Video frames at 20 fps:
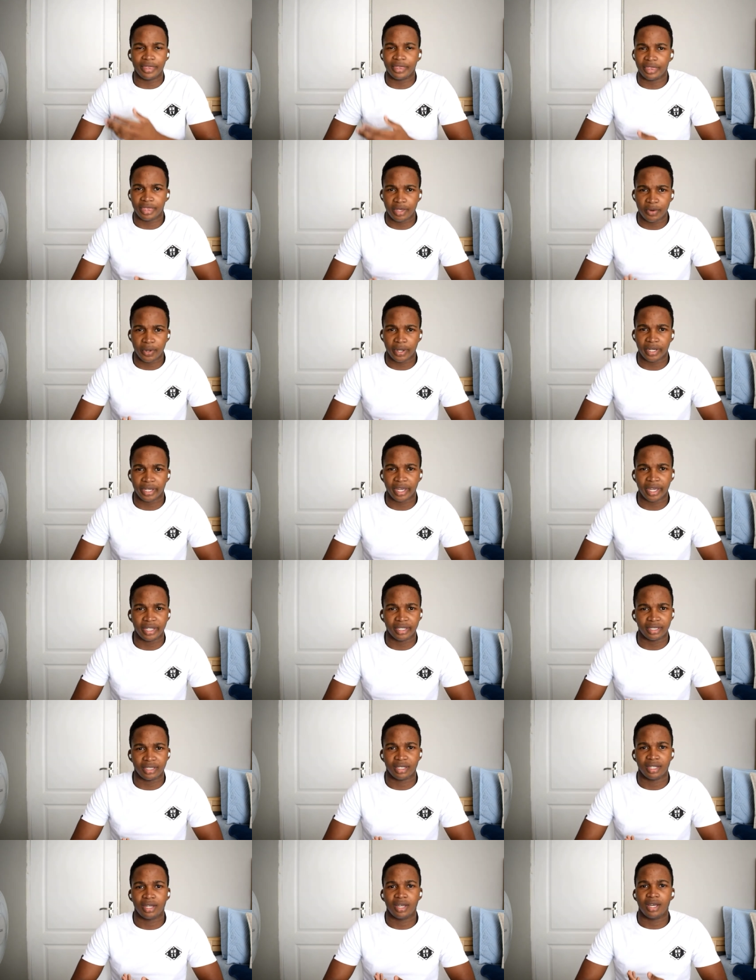and they were
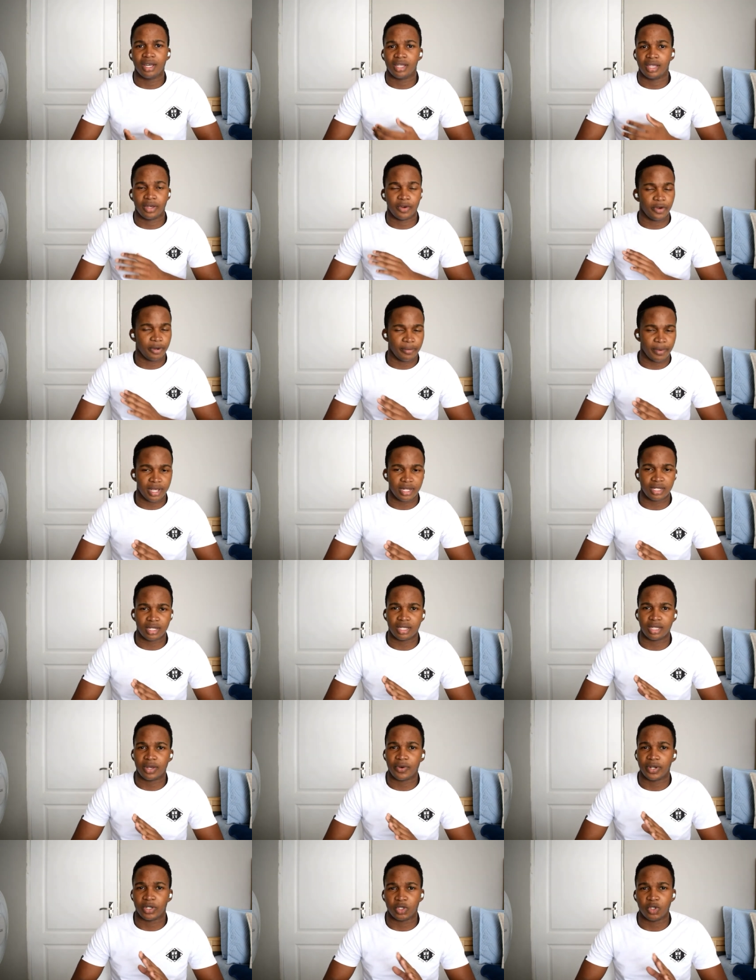great. They were
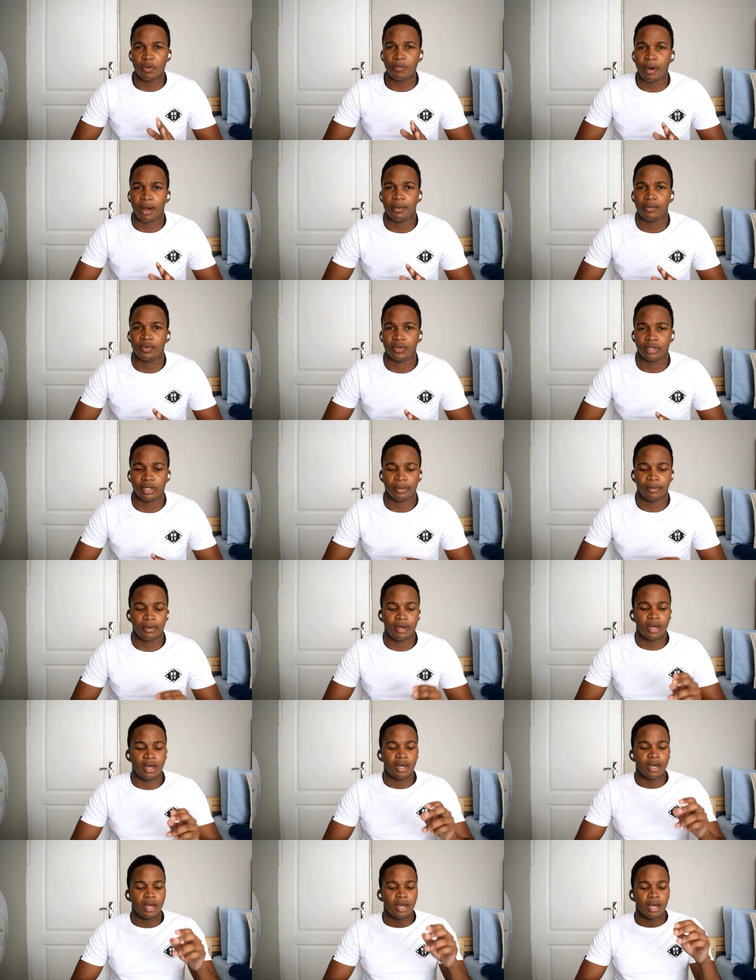amazing. There was no problems with
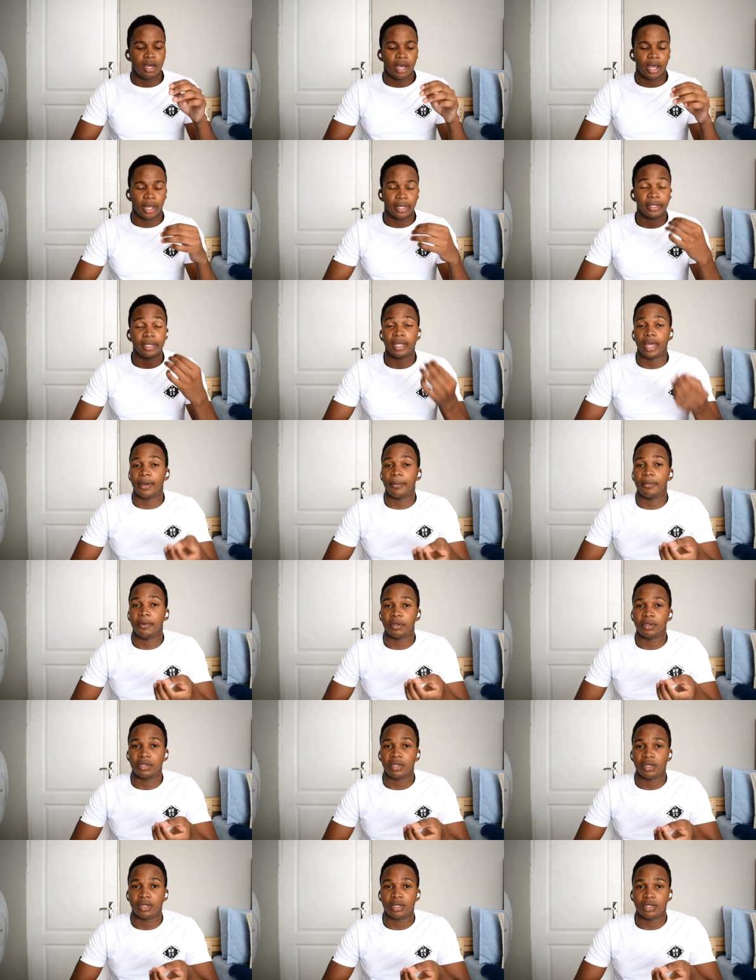them, and then I
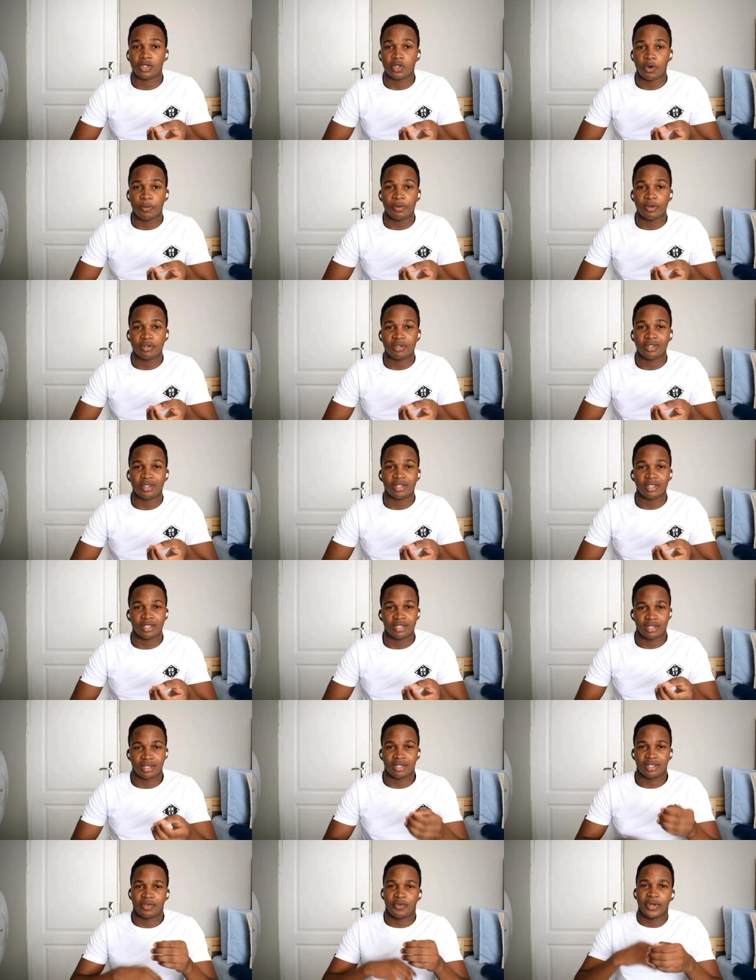bought the Scorpio
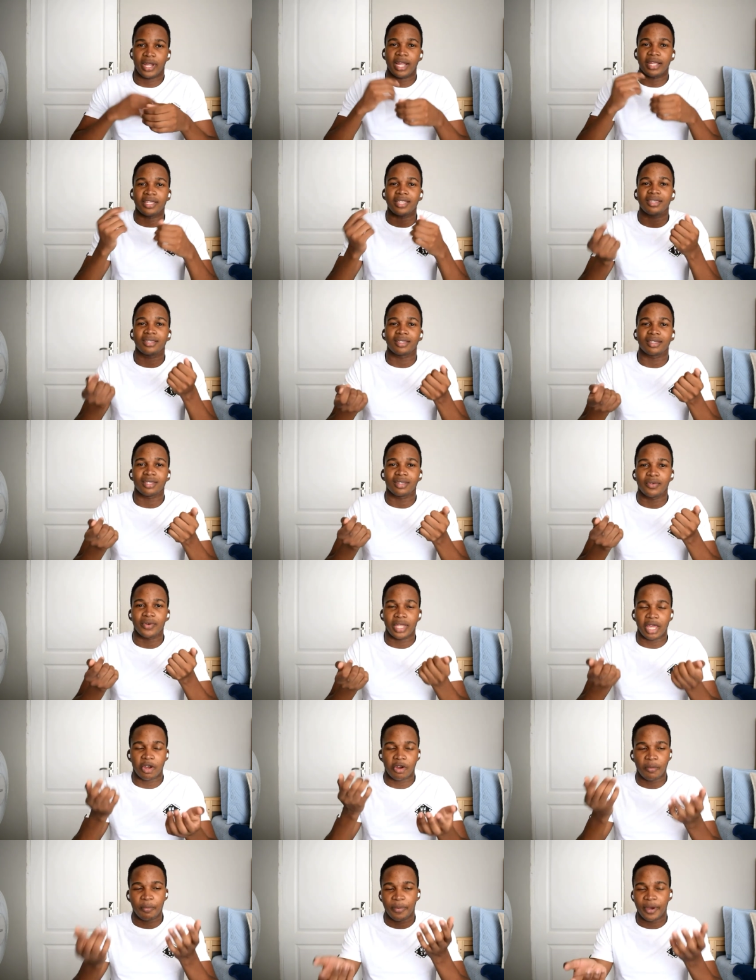series. When I did,
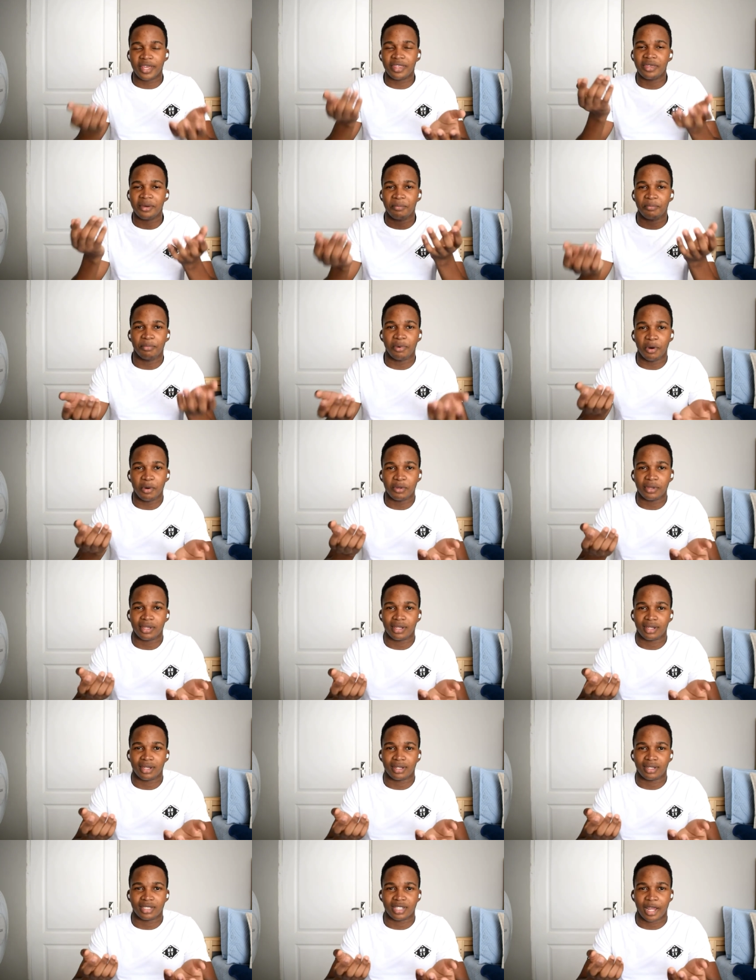when I compared them
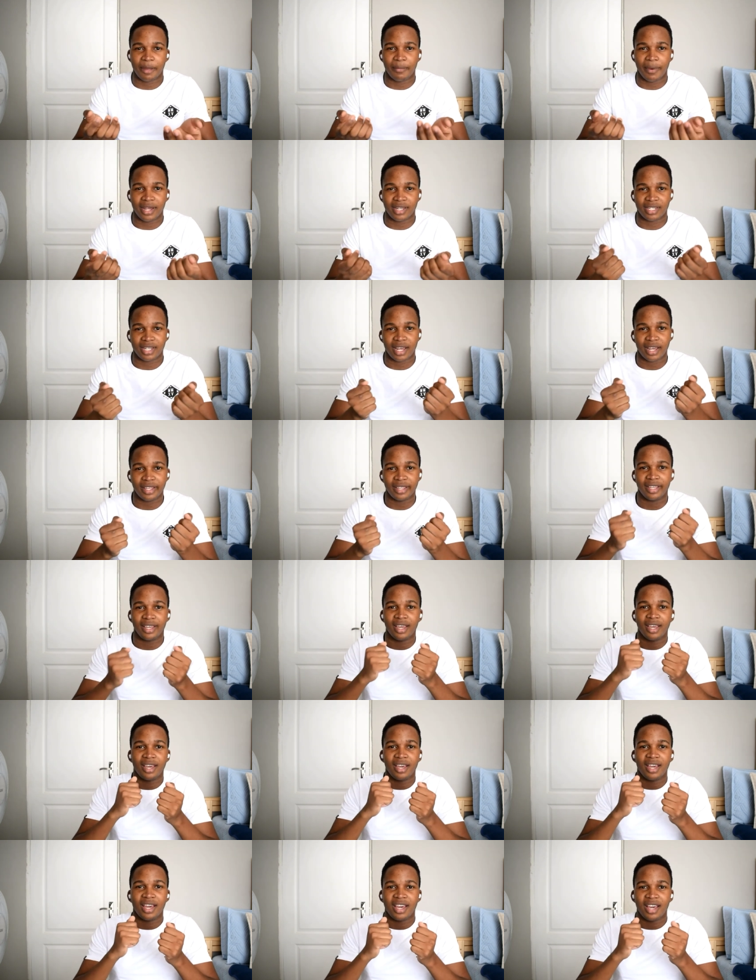both side by
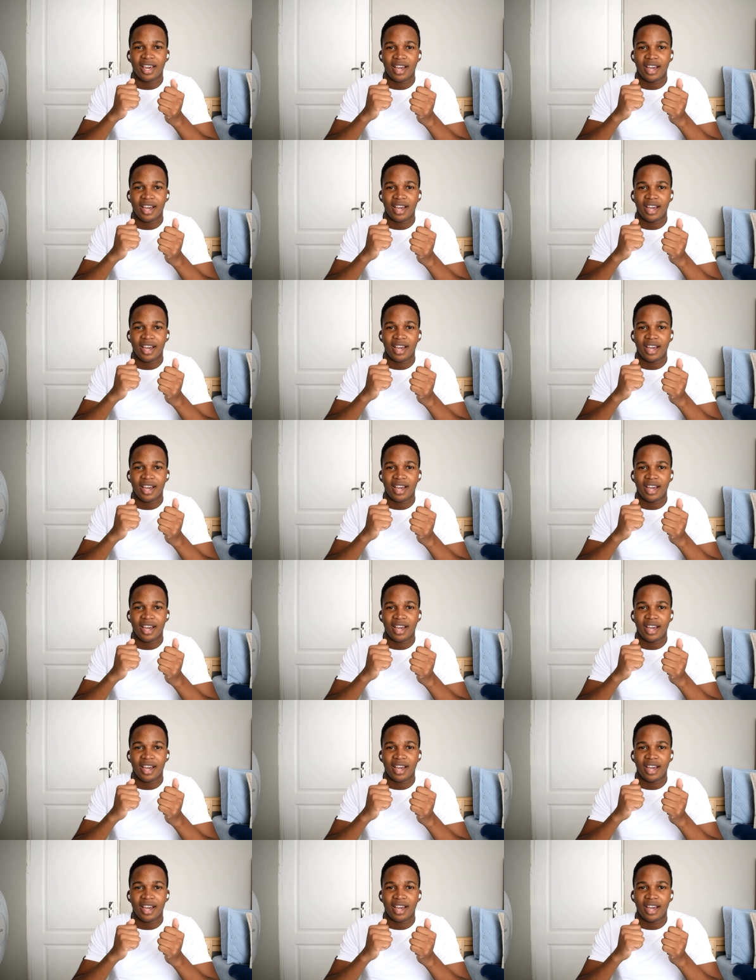side,